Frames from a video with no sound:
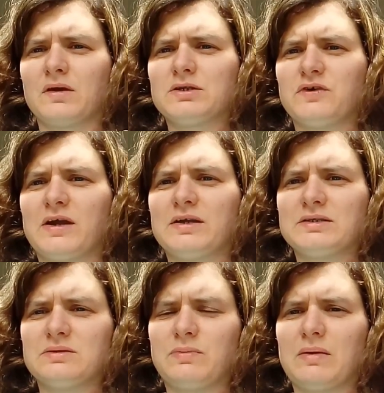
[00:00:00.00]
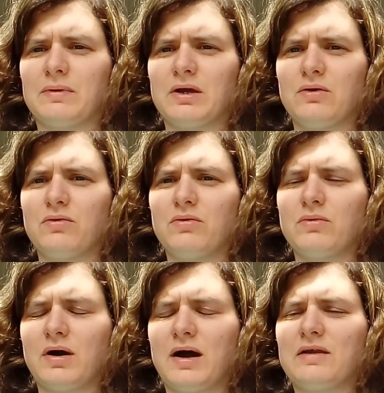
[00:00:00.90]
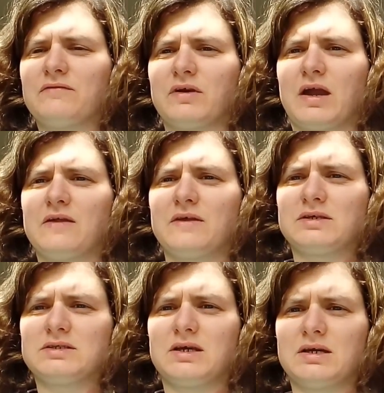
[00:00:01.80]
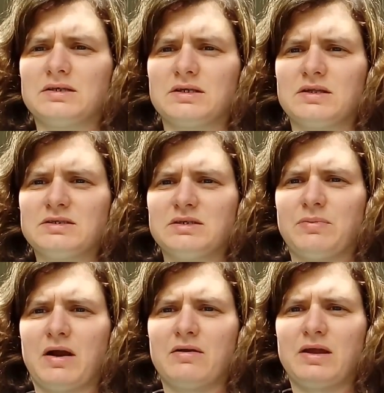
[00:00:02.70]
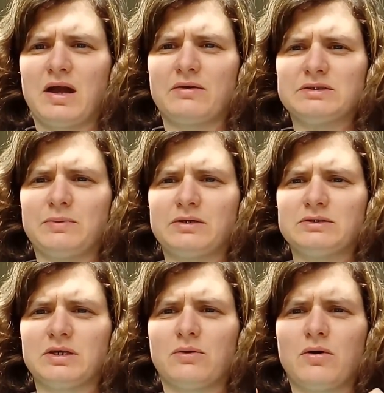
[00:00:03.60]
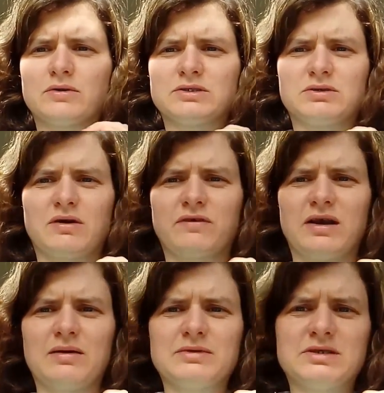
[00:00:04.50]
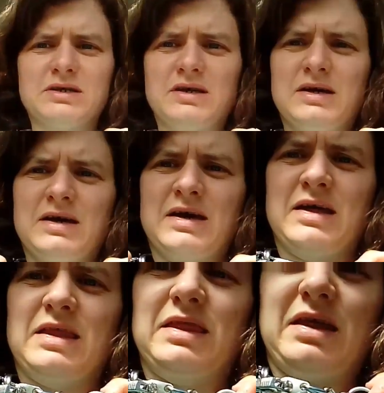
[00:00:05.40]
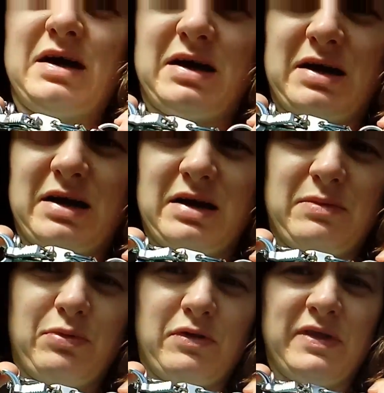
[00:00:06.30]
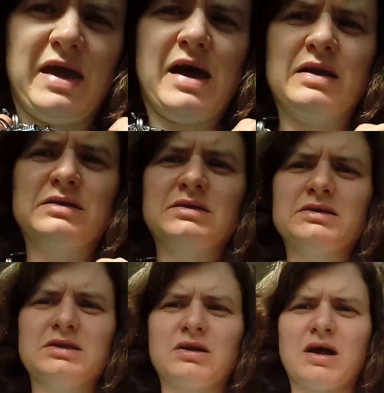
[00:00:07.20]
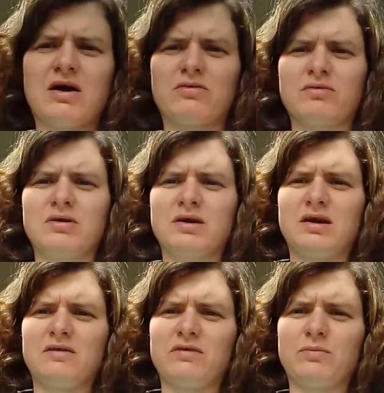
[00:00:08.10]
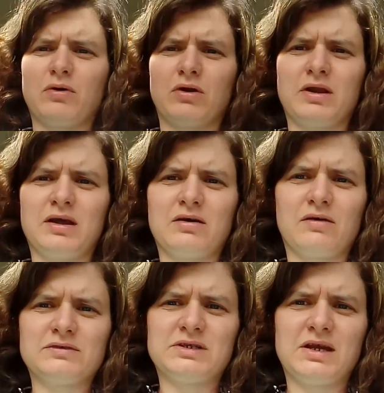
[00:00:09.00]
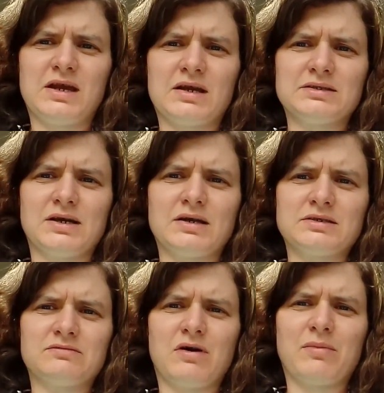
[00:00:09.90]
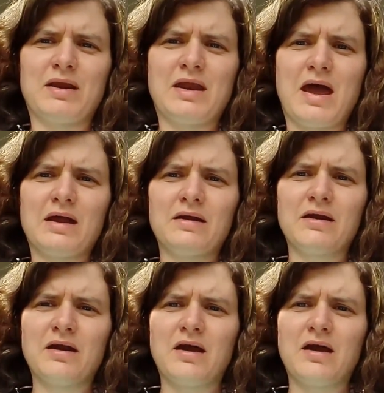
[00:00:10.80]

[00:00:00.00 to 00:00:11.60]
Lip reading: trainers and people who advocate these things, so this is apparently how it's supposed to go on. So I've clipped that clip on the end, so now if you pull on it, obviously it can tighten around my neck.